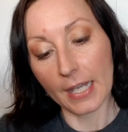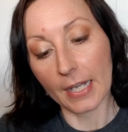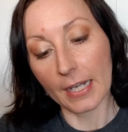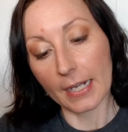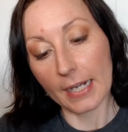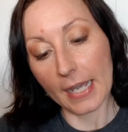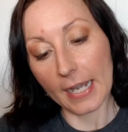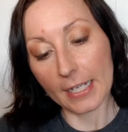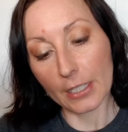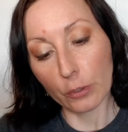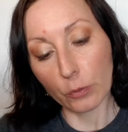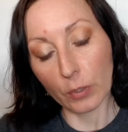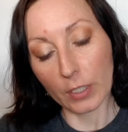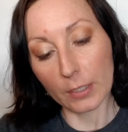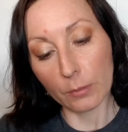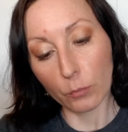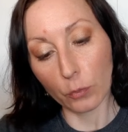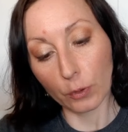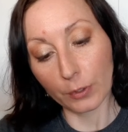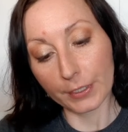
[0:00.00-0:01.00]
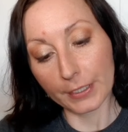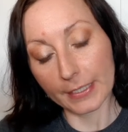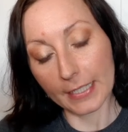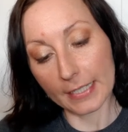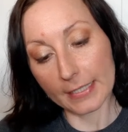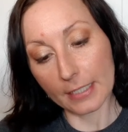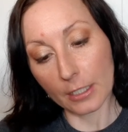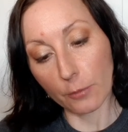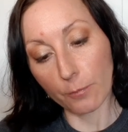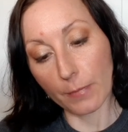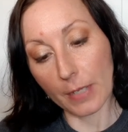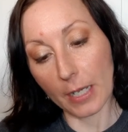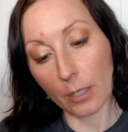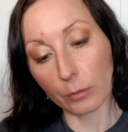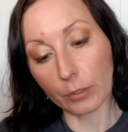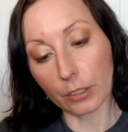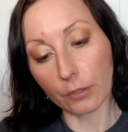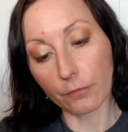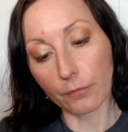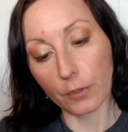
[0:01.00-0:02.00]
Lightwell multitasking
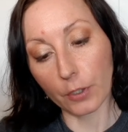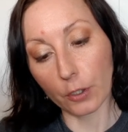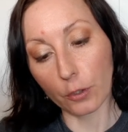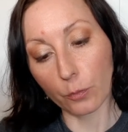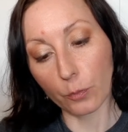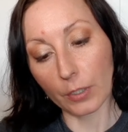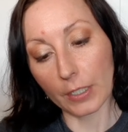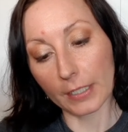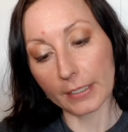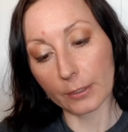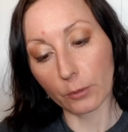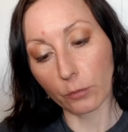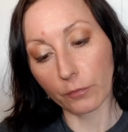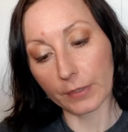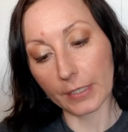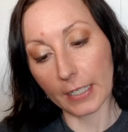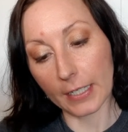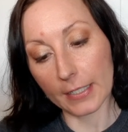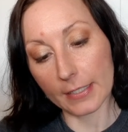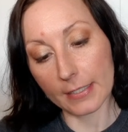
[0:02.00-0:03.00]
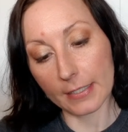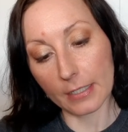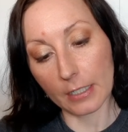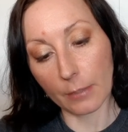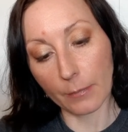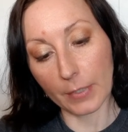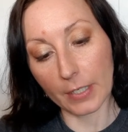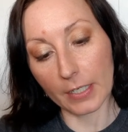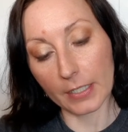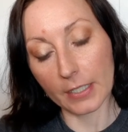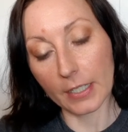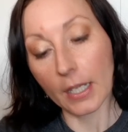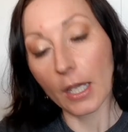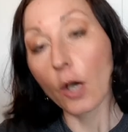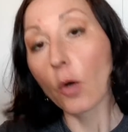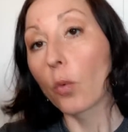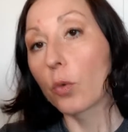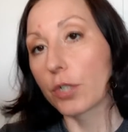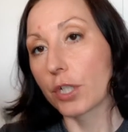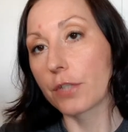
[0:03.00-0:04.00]
powder formulated with niacinamide,
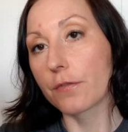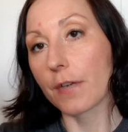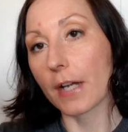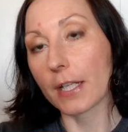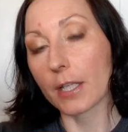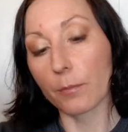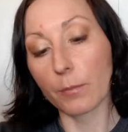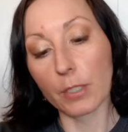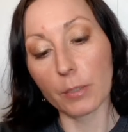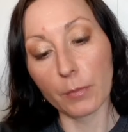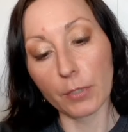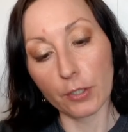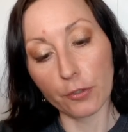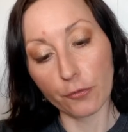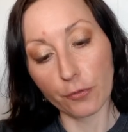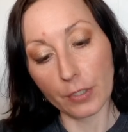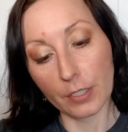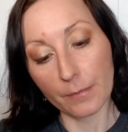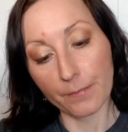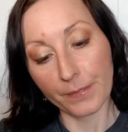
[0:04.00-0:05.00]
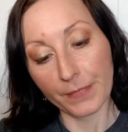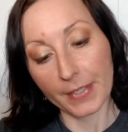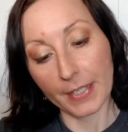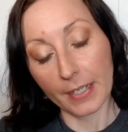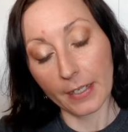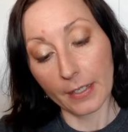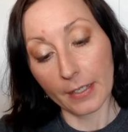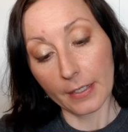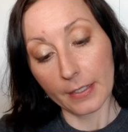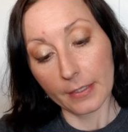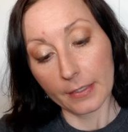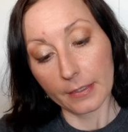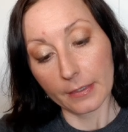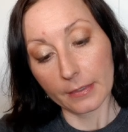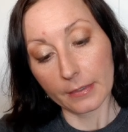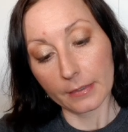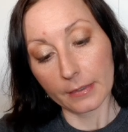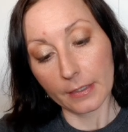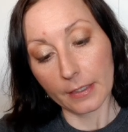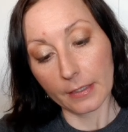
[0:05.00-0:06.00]
which is vitamin B3,
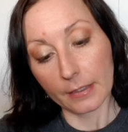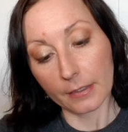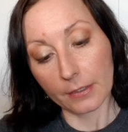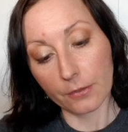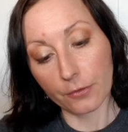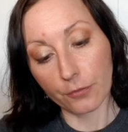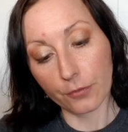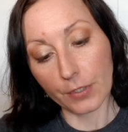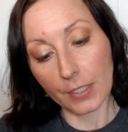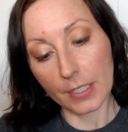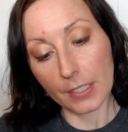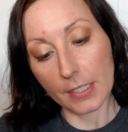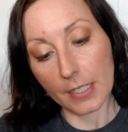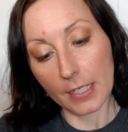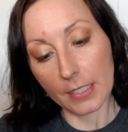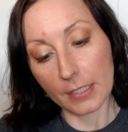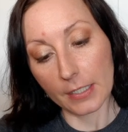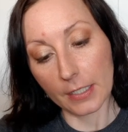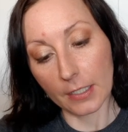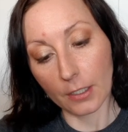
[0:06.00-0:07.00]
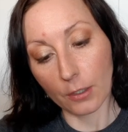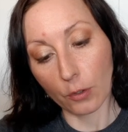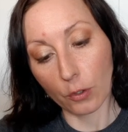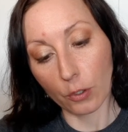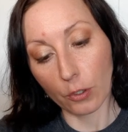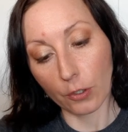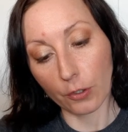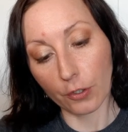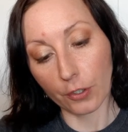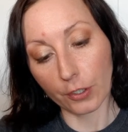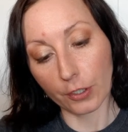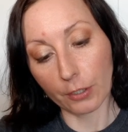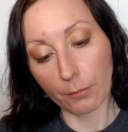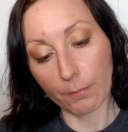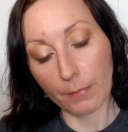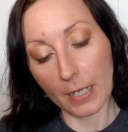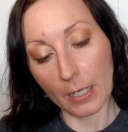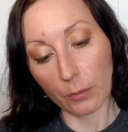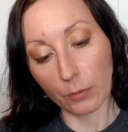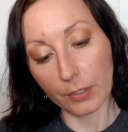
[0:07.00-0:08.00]
green and yellow color correcting
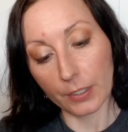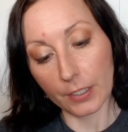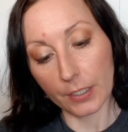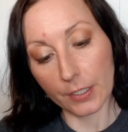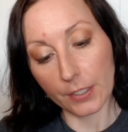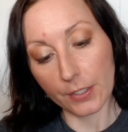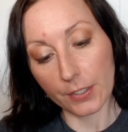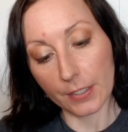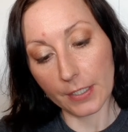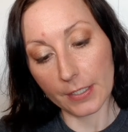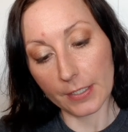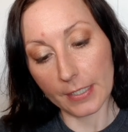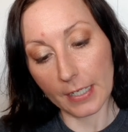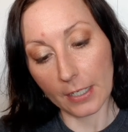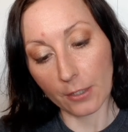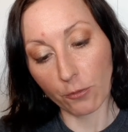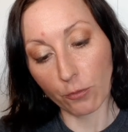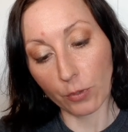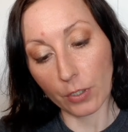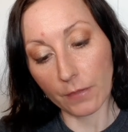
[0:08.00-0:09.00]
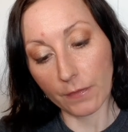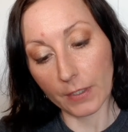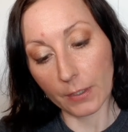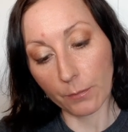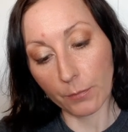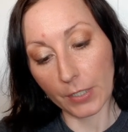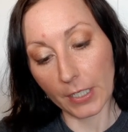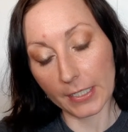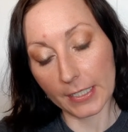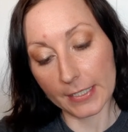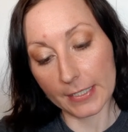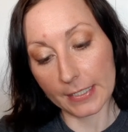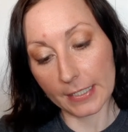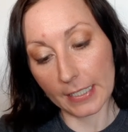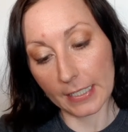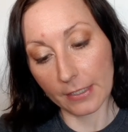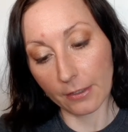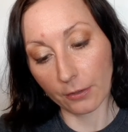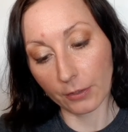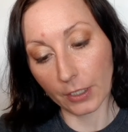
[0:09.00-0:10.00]
powders designed to even brighten
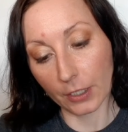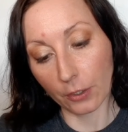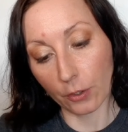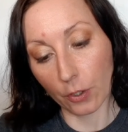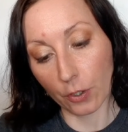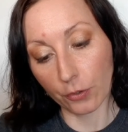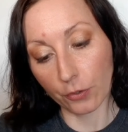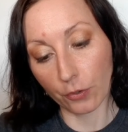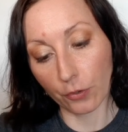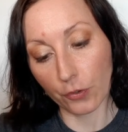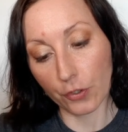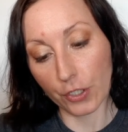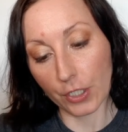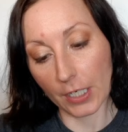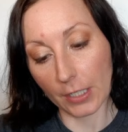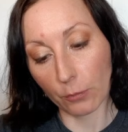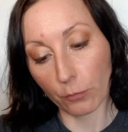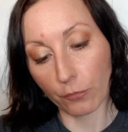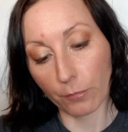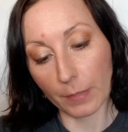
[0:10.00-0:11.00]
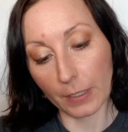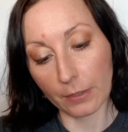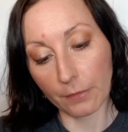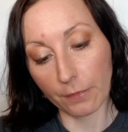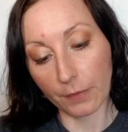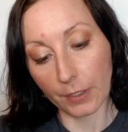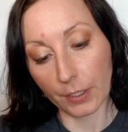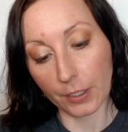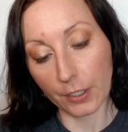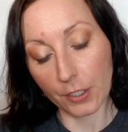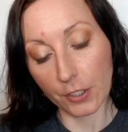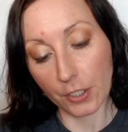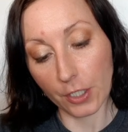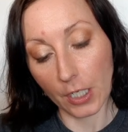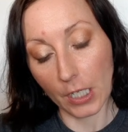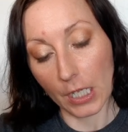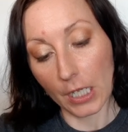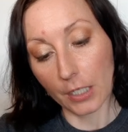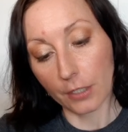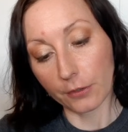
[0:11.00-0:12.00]
skin tone and control shine with matte finish,
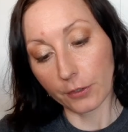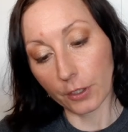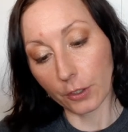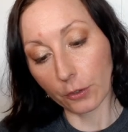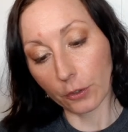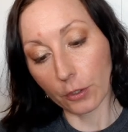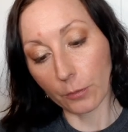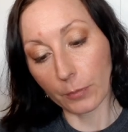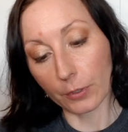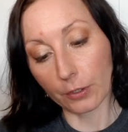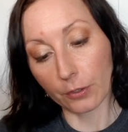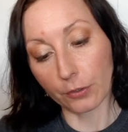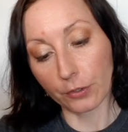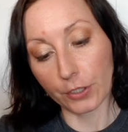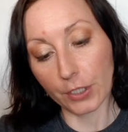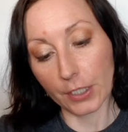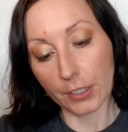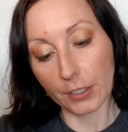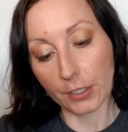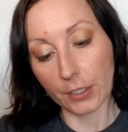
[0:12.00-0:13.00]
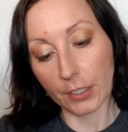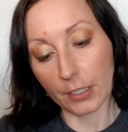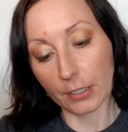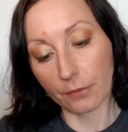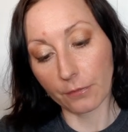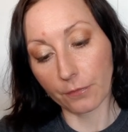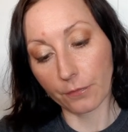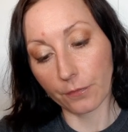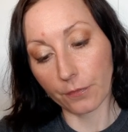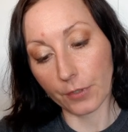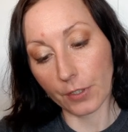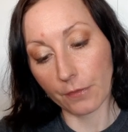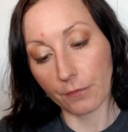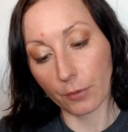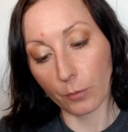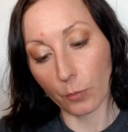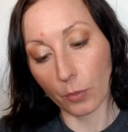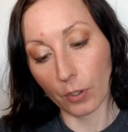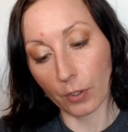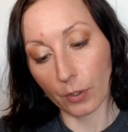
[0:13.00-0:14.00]
non-comedogenic and free
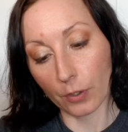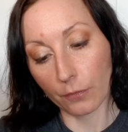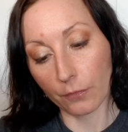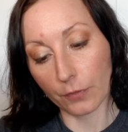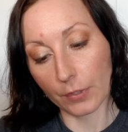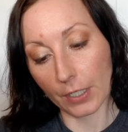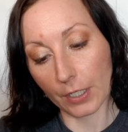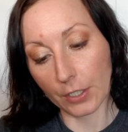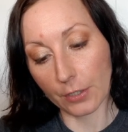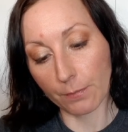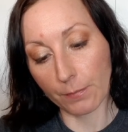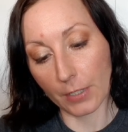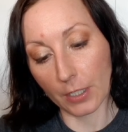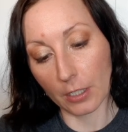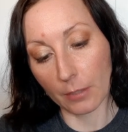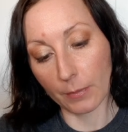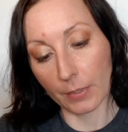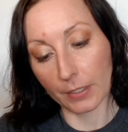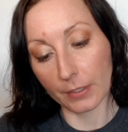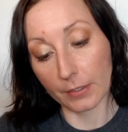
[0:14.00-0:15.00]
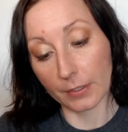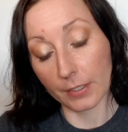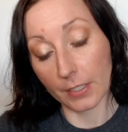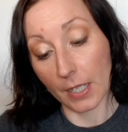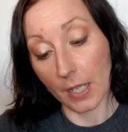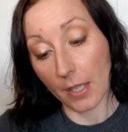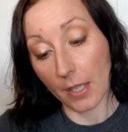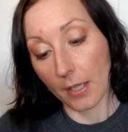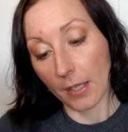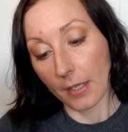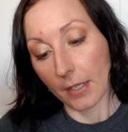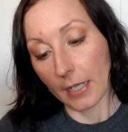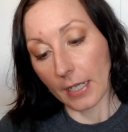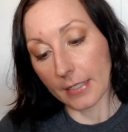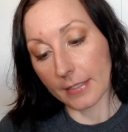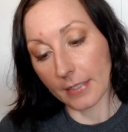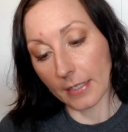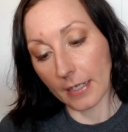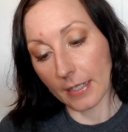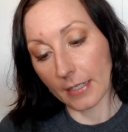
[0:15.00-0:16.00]
from all fragrance parabens
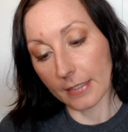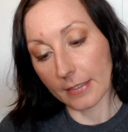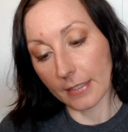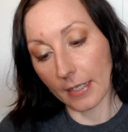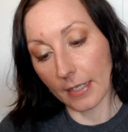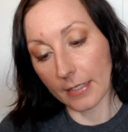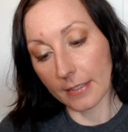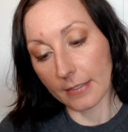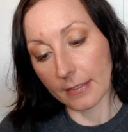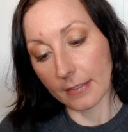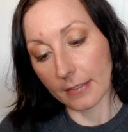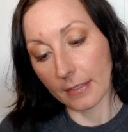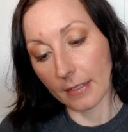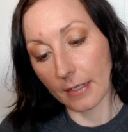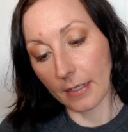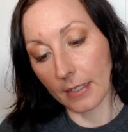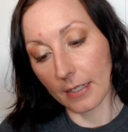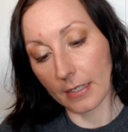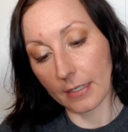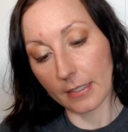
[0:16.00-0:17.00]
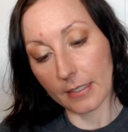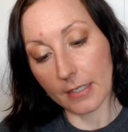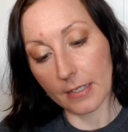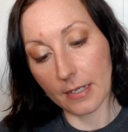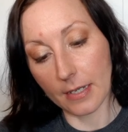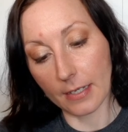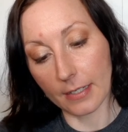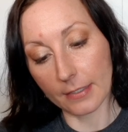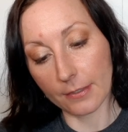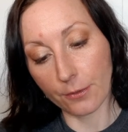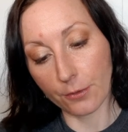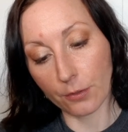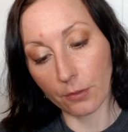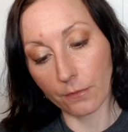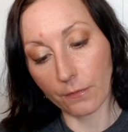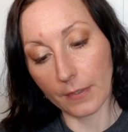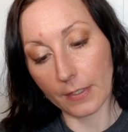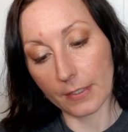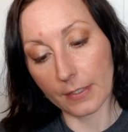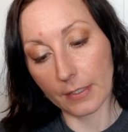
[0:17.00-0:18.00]
as SLES,
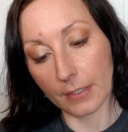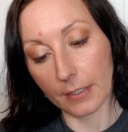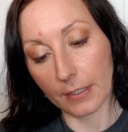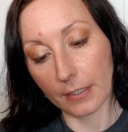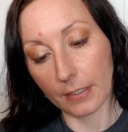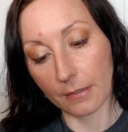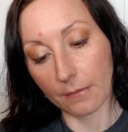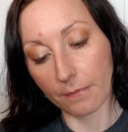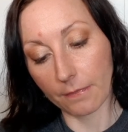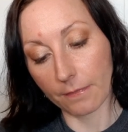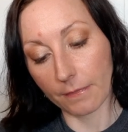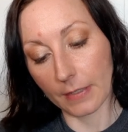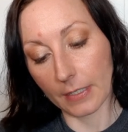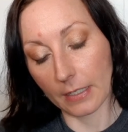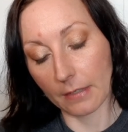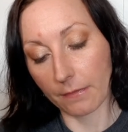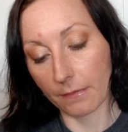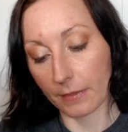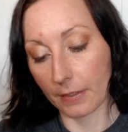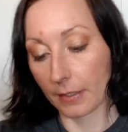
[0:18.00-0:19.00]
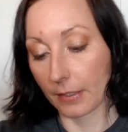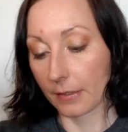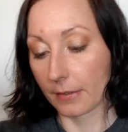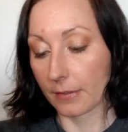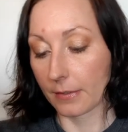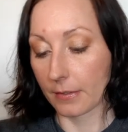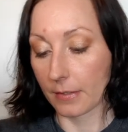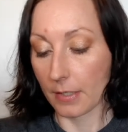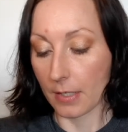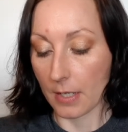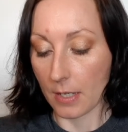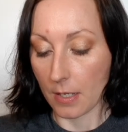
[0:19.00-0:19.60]
sulfates and phthalates.